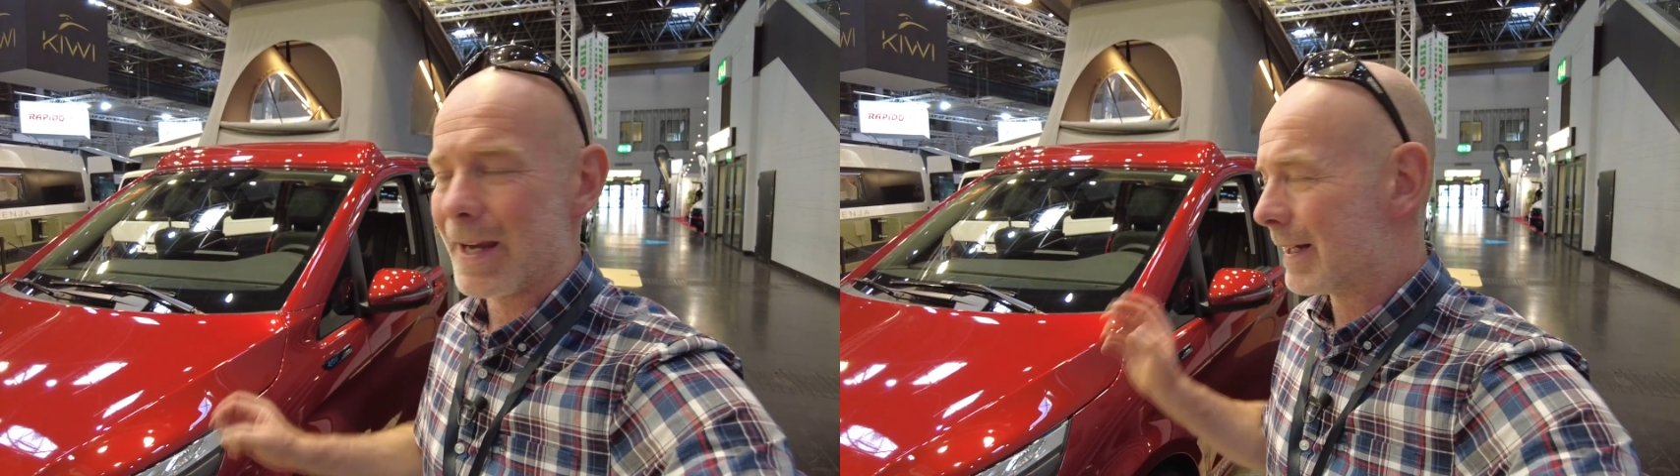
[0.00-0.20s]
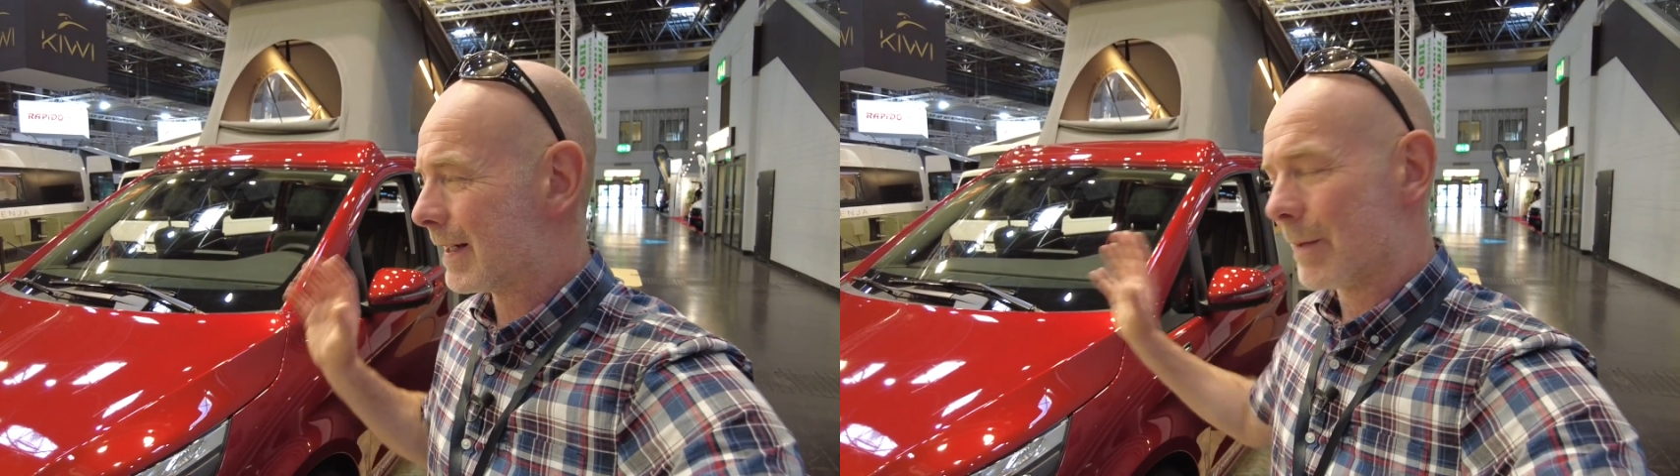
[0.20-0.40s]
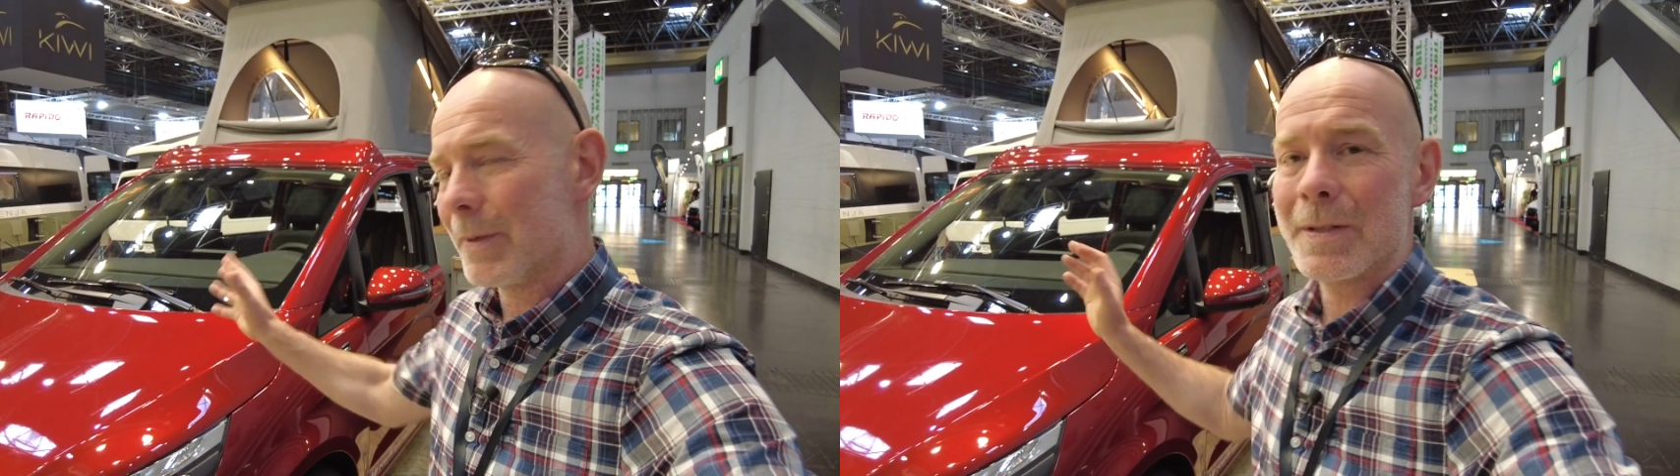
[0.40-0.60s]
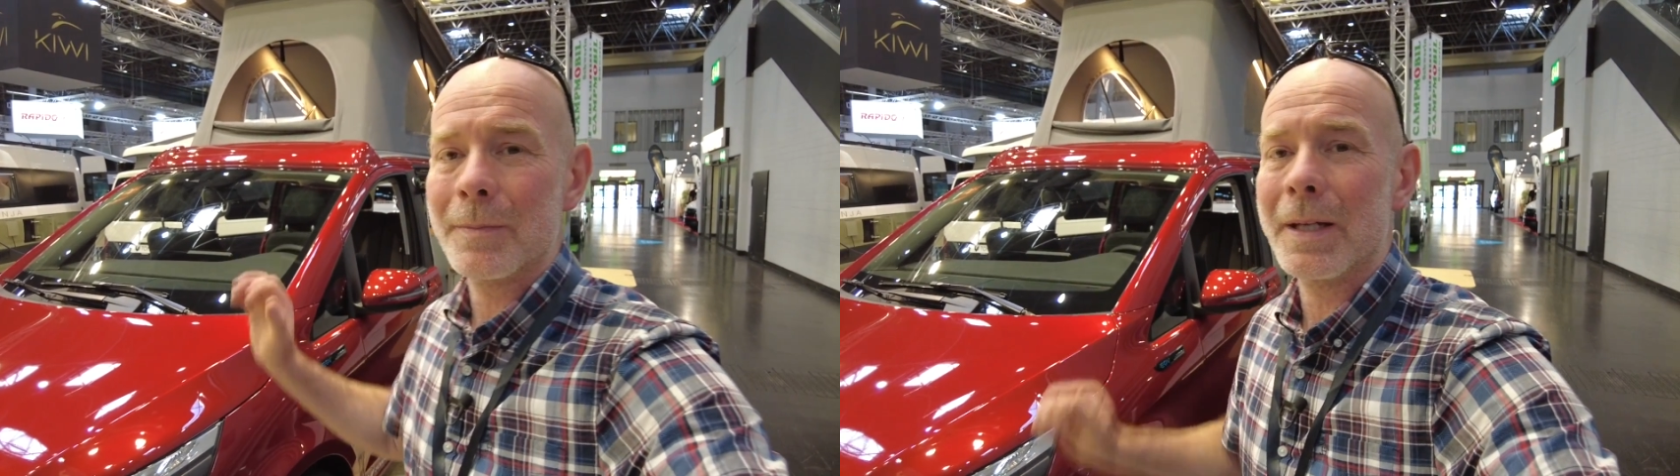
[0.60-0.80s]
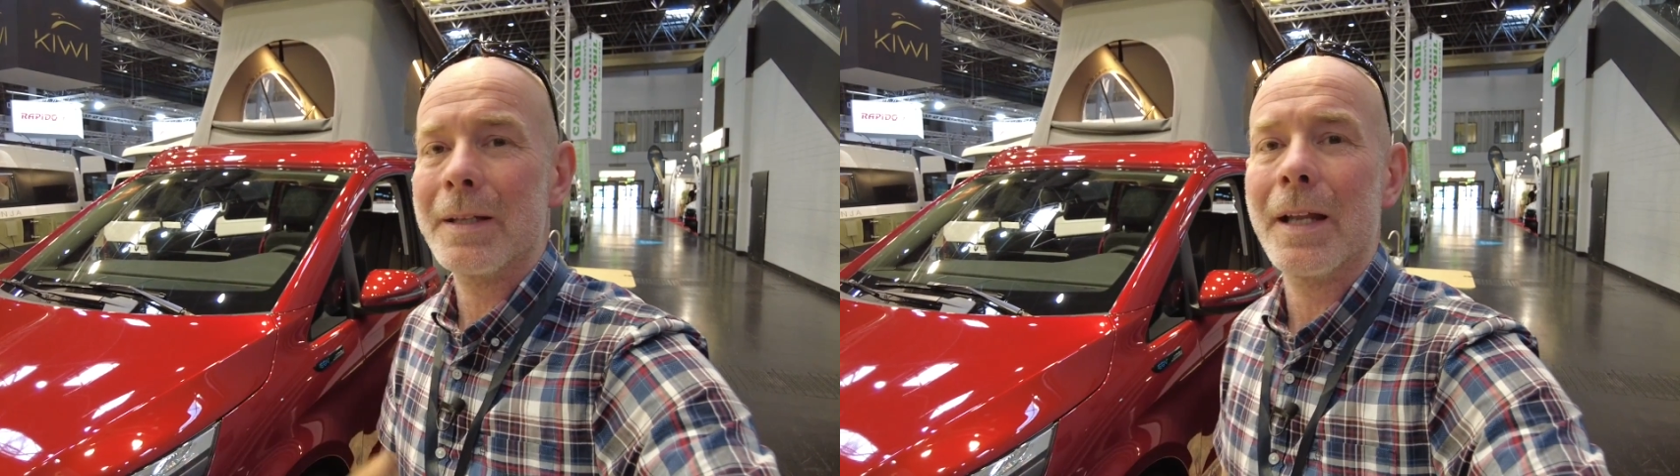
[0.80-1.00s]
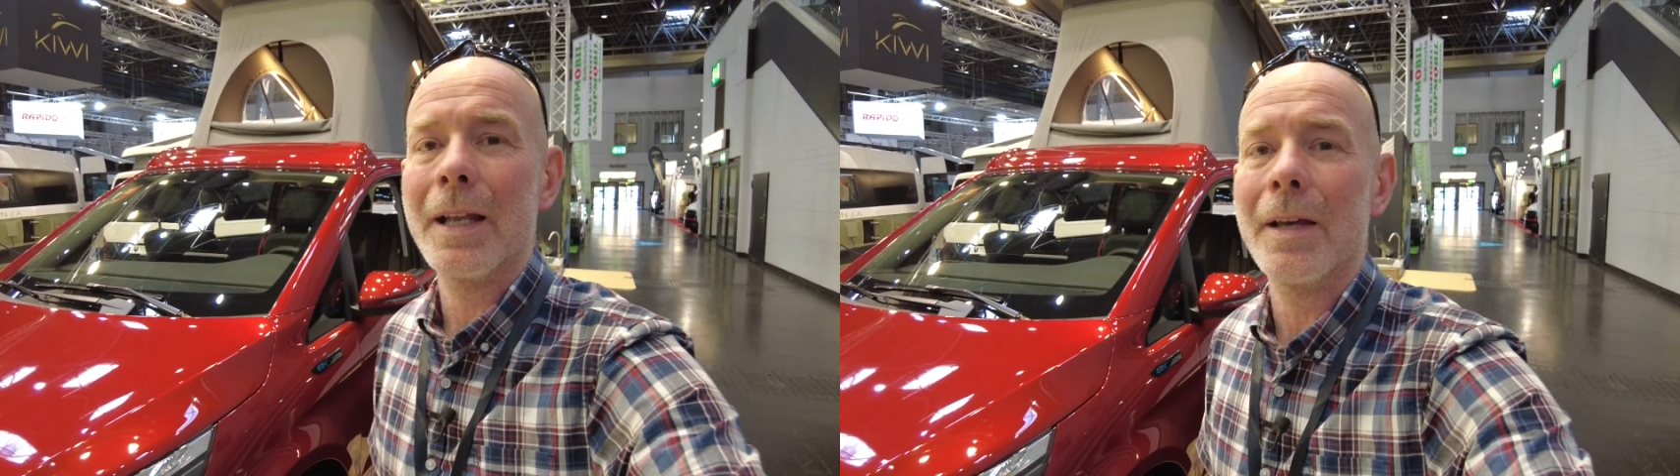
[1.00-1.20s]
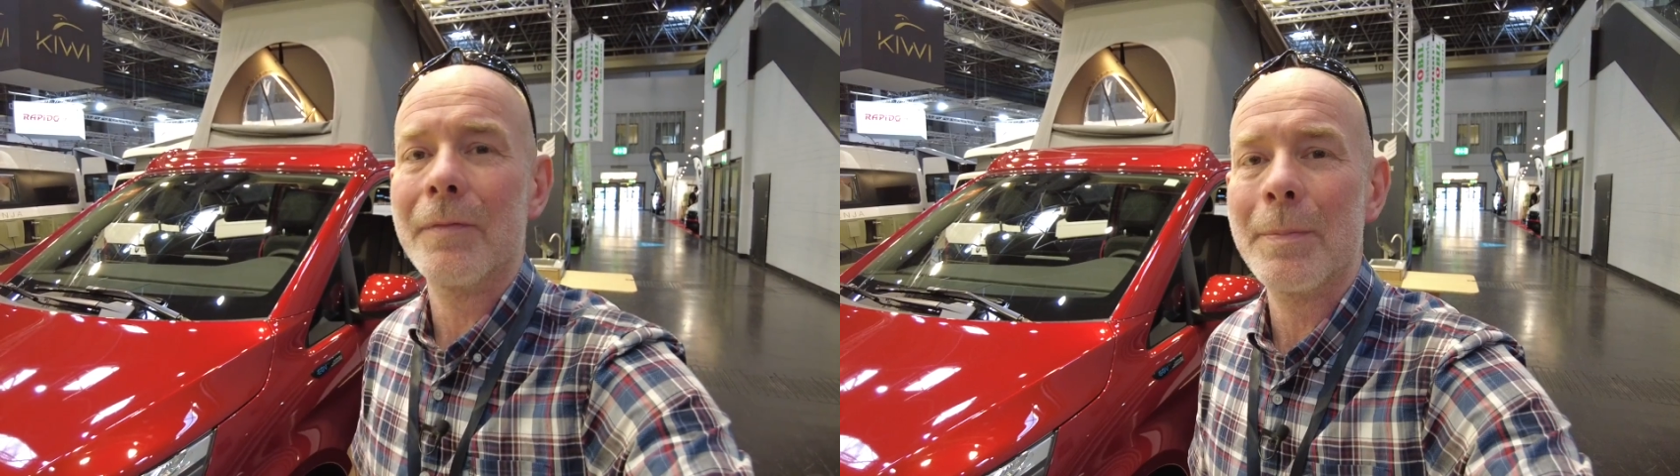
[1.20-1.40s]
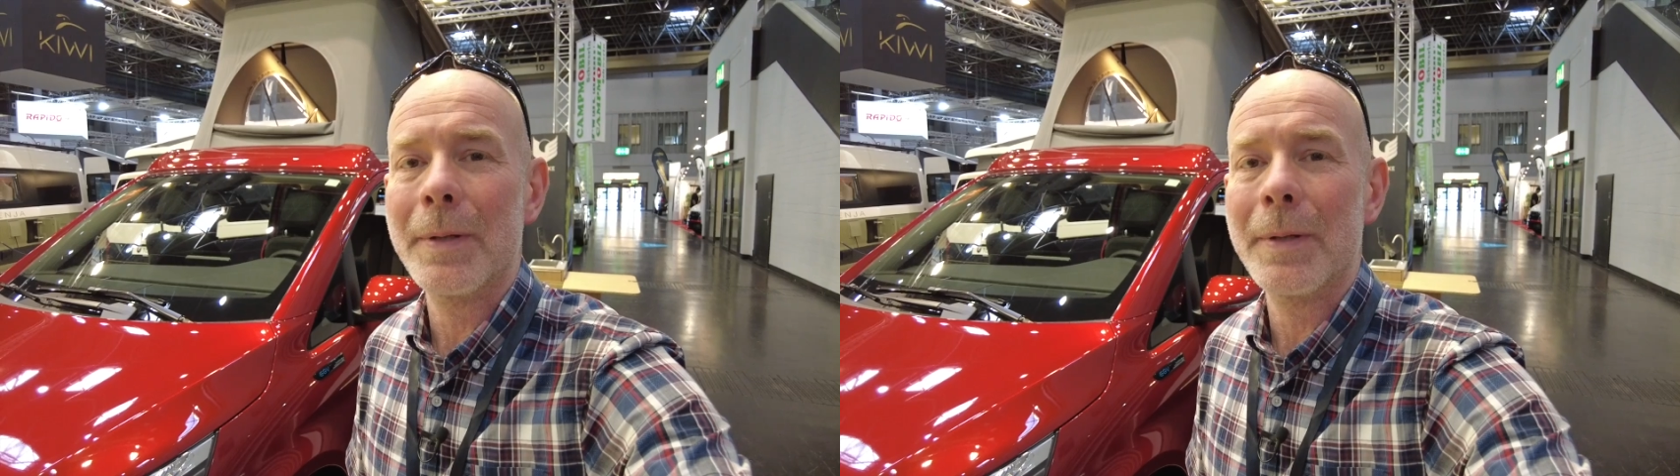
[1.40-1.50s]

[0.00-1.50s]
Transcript: and coming to meet the lovely